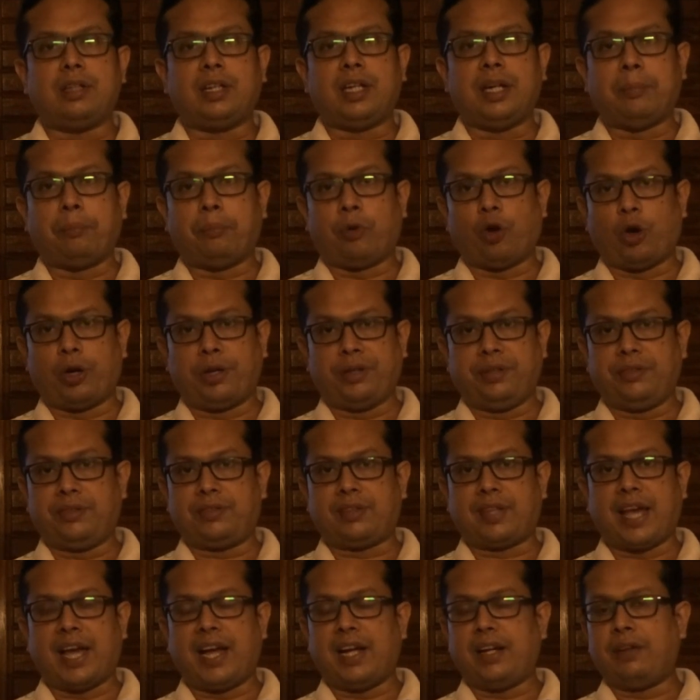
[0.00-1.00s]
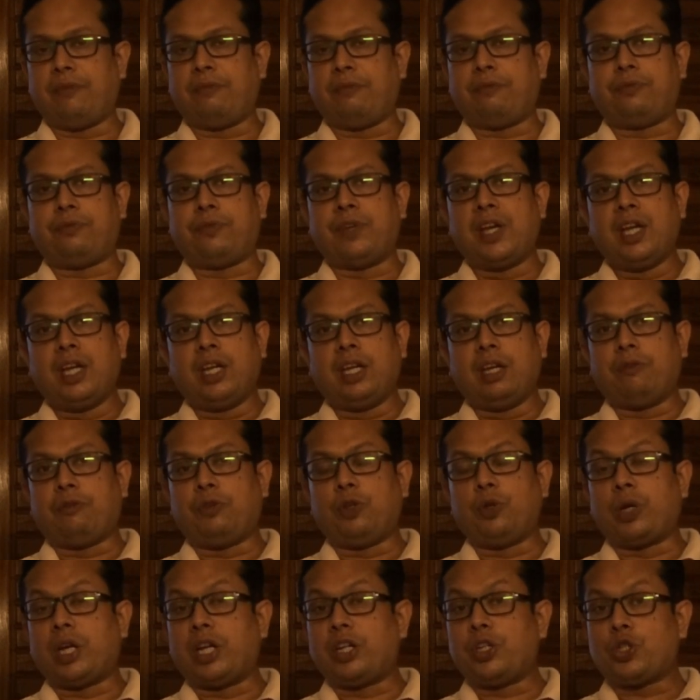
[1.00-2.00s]
employees, and if
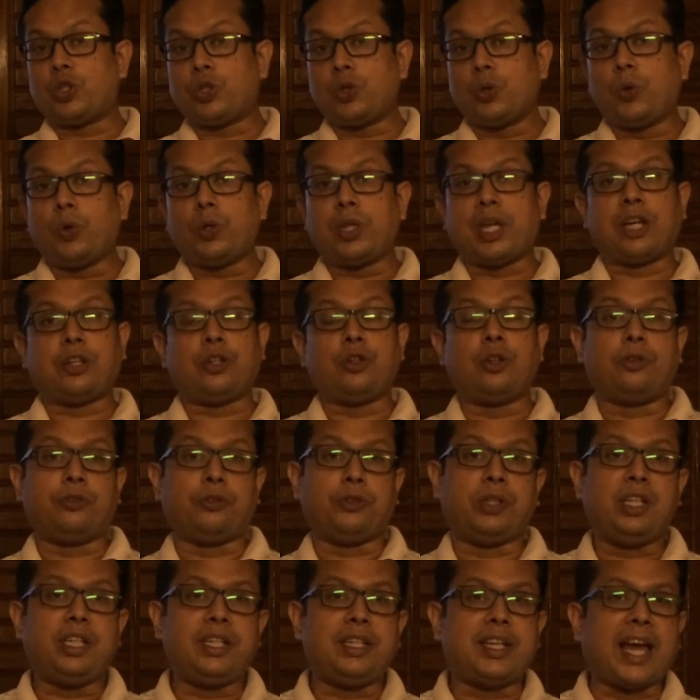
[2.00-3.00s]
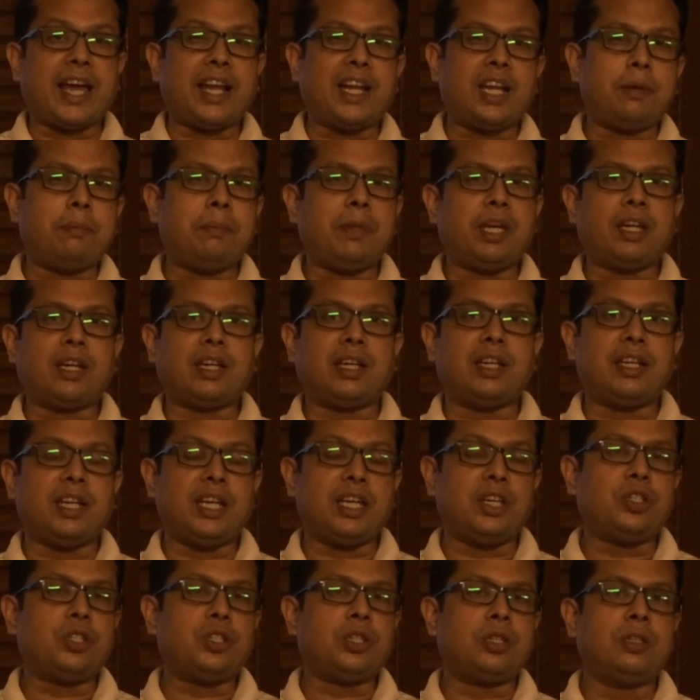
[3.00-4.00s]
you can show that you're really dynamic in
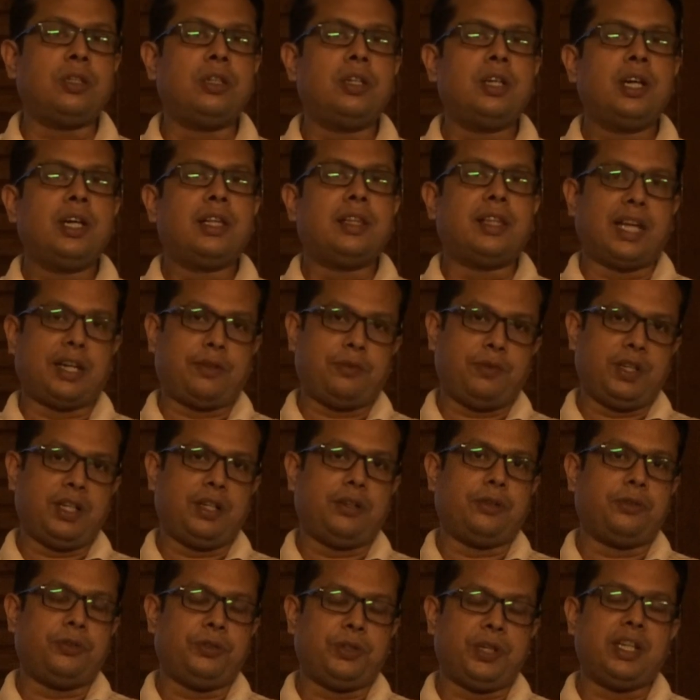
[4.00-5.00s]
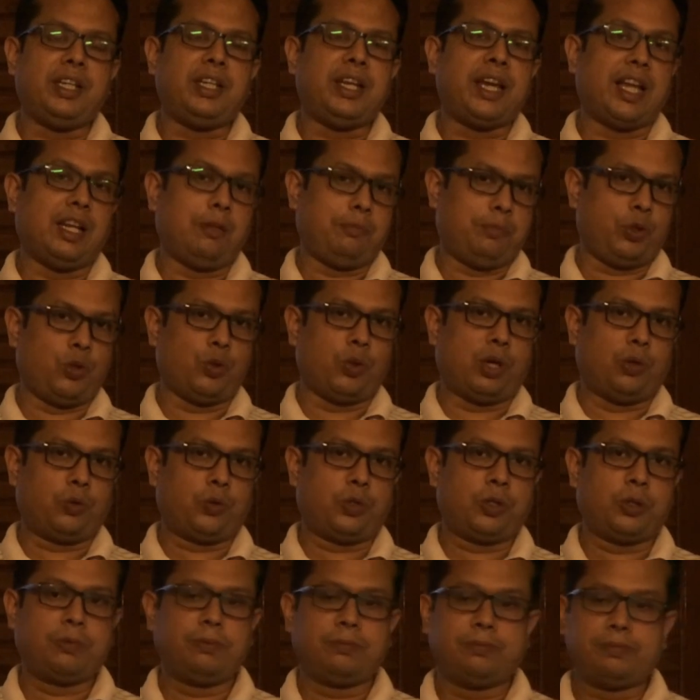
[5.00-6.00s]
nature, that will really help you
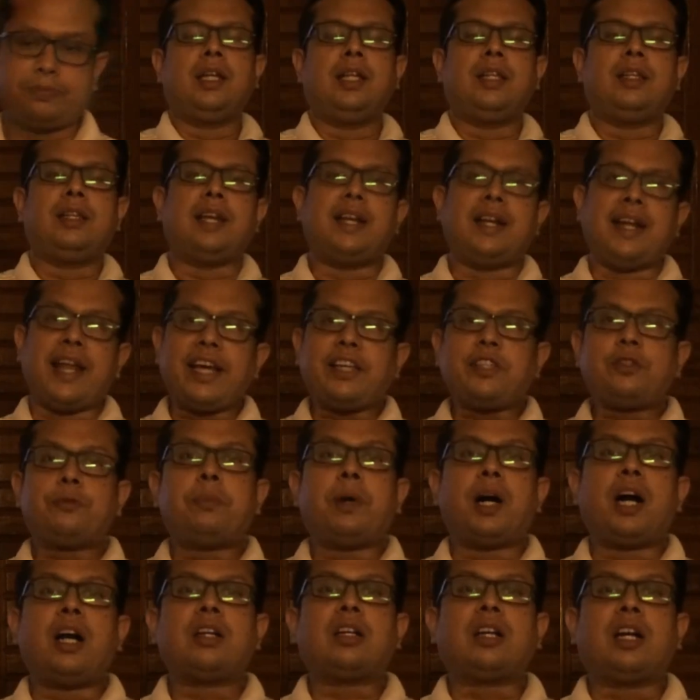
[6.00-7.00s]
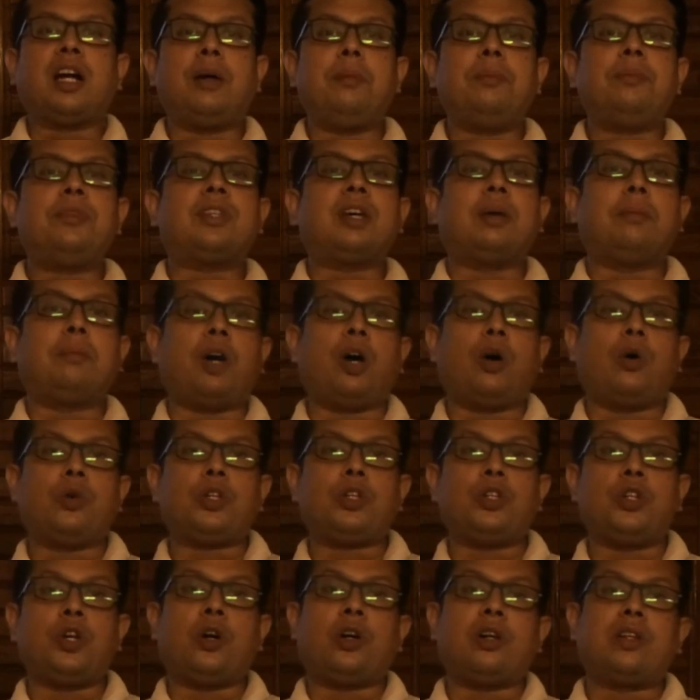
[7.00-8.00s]
out. The next part comes
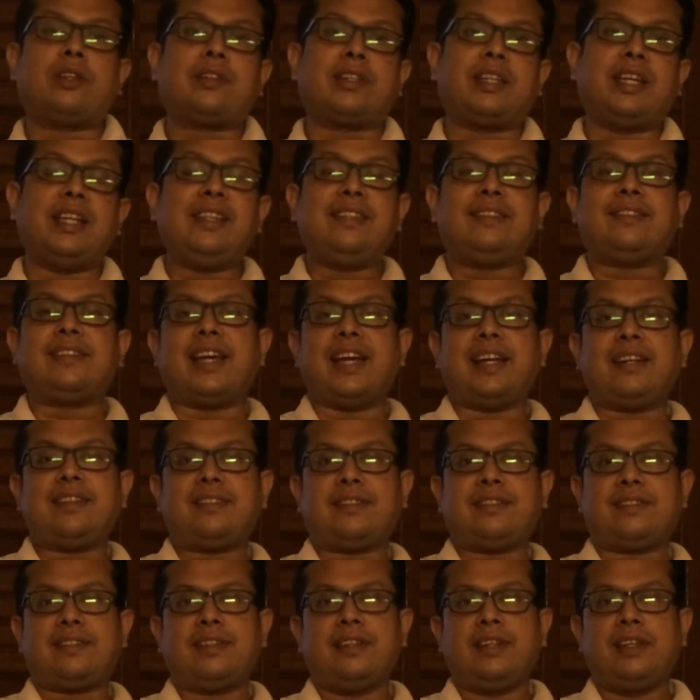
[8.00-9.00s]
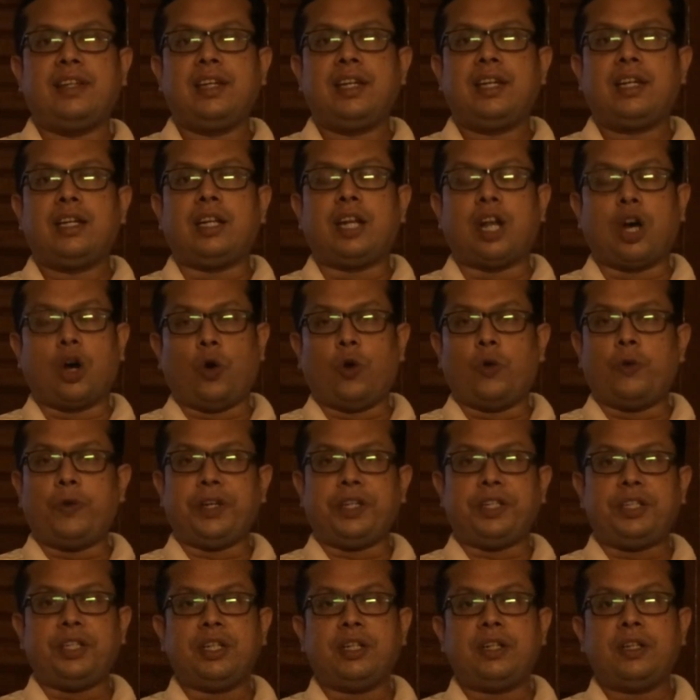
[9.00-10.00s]
about your skill sets. Now over
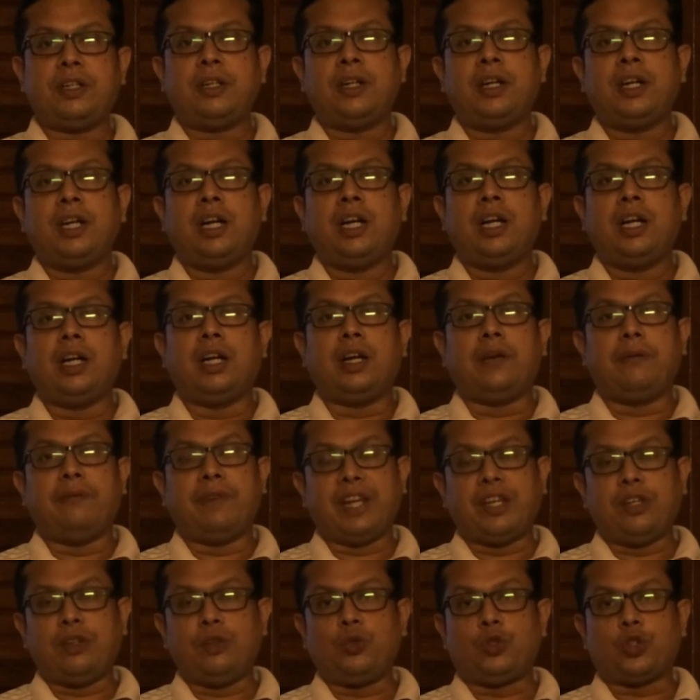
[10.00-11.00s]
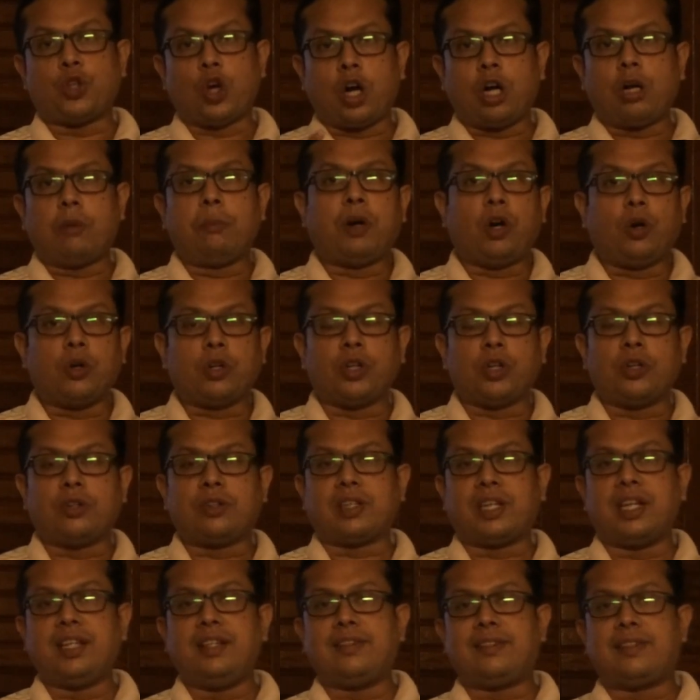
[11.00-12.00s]
here, when you talk about your
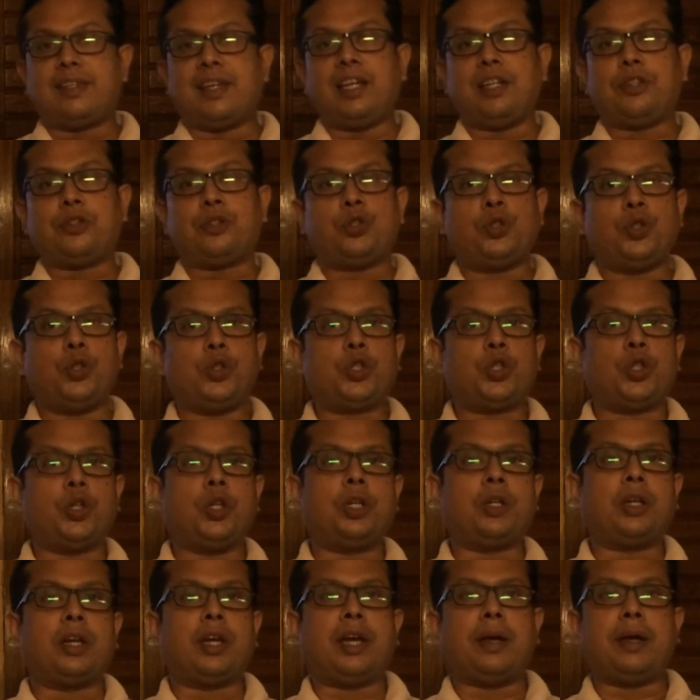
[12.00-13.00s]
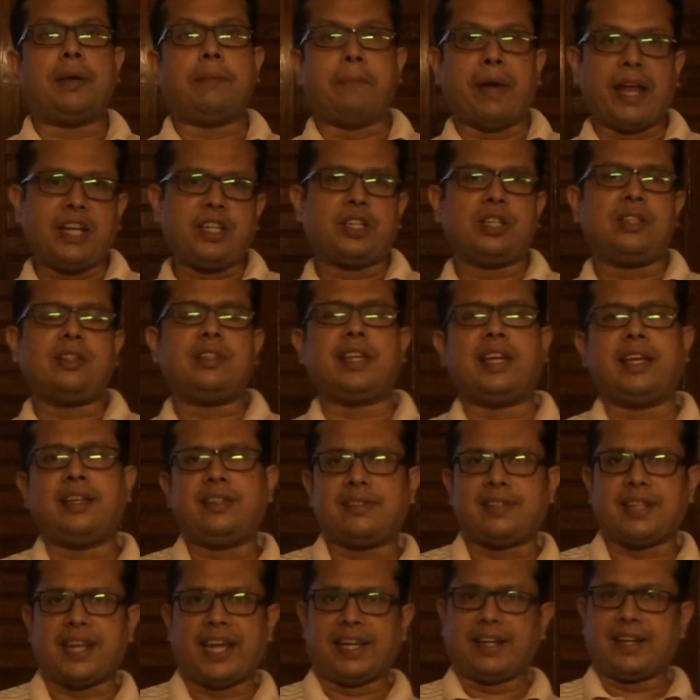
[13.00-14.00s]
skill sets, you should mention
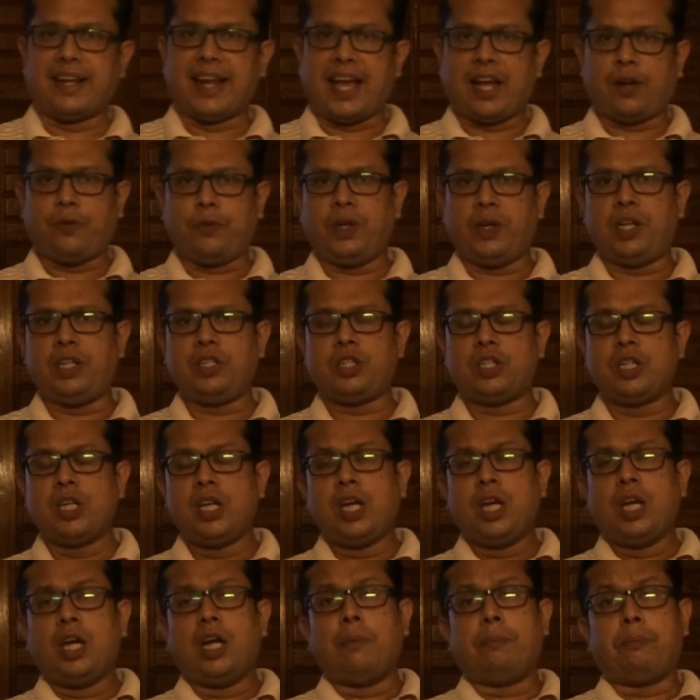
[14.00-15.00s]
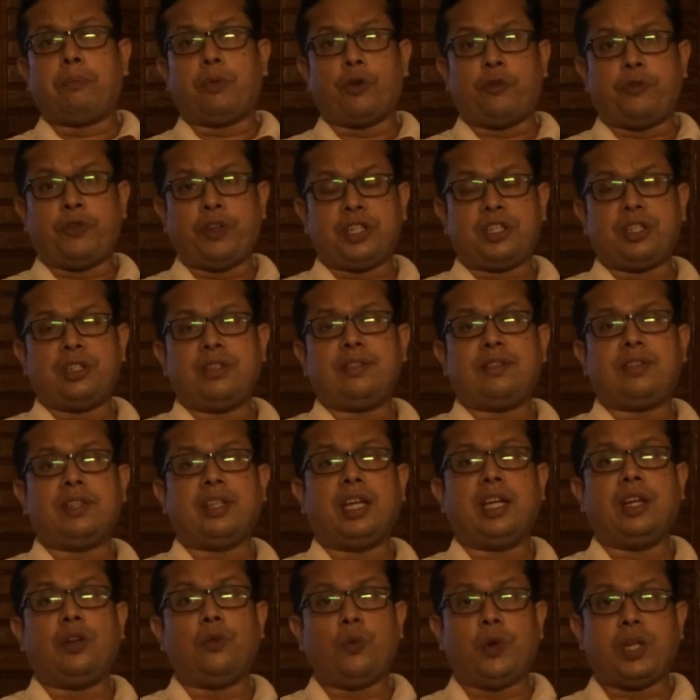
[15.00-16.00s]
things like language,
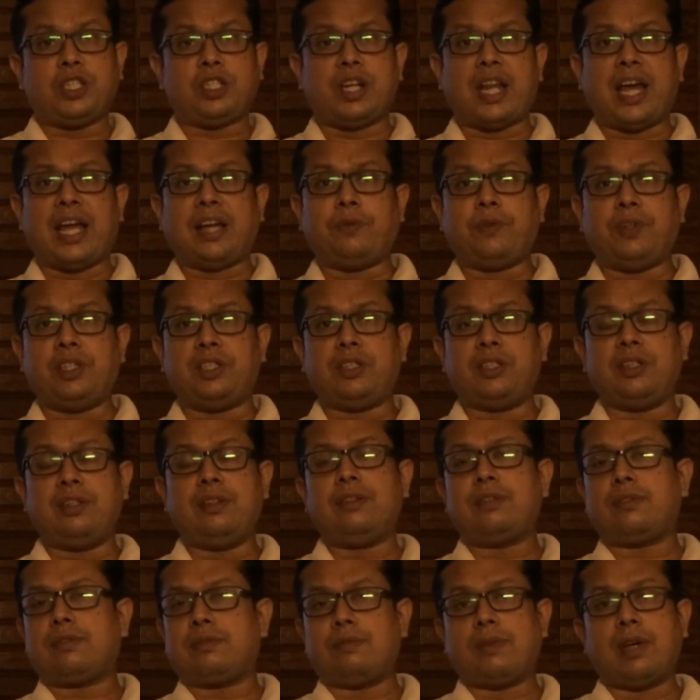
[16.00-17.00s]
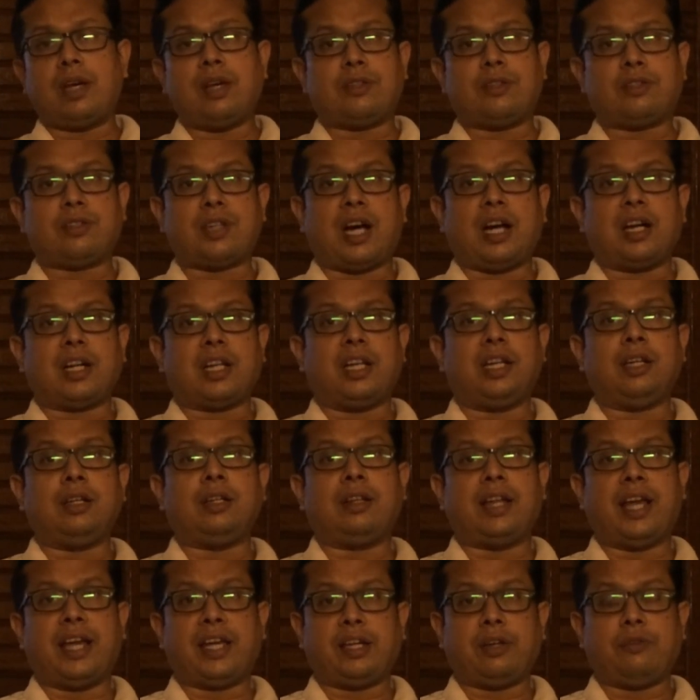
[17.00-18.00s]
proficiency in which languages,
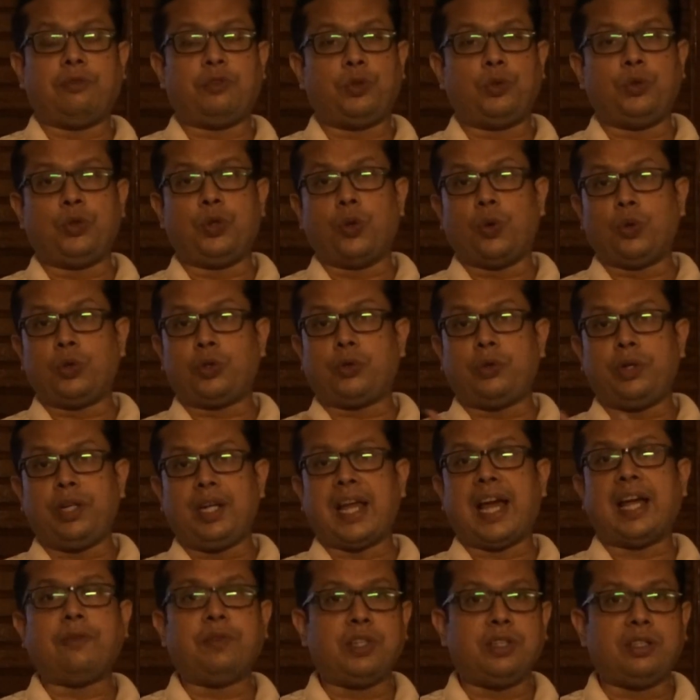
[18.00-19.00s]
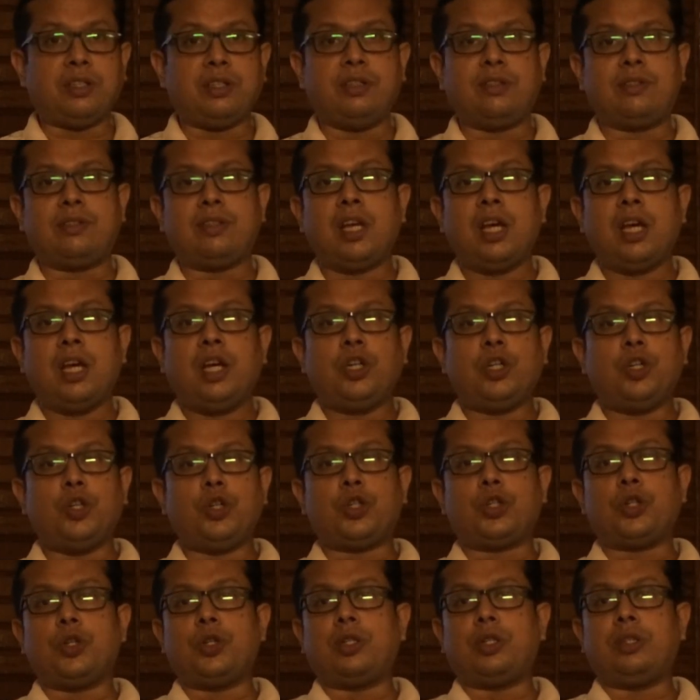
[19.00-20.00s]
starting like if you know 3 languages,
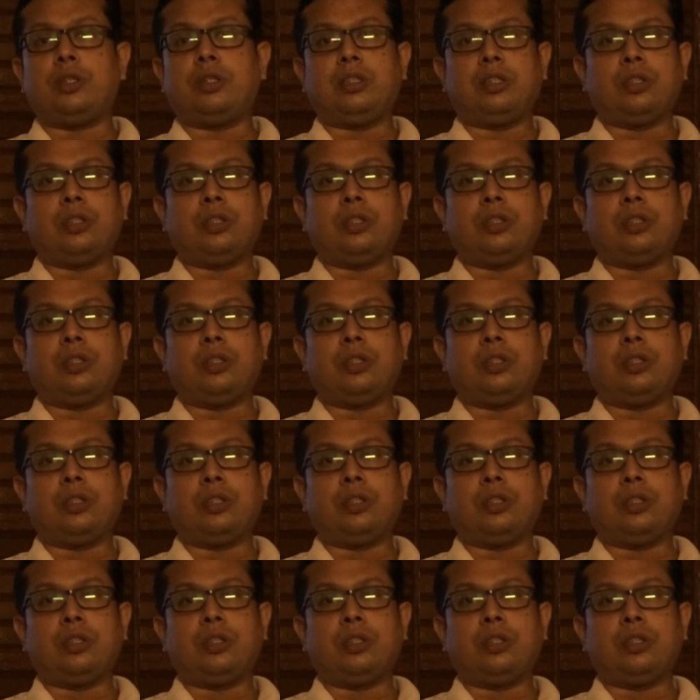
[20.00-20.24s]
you should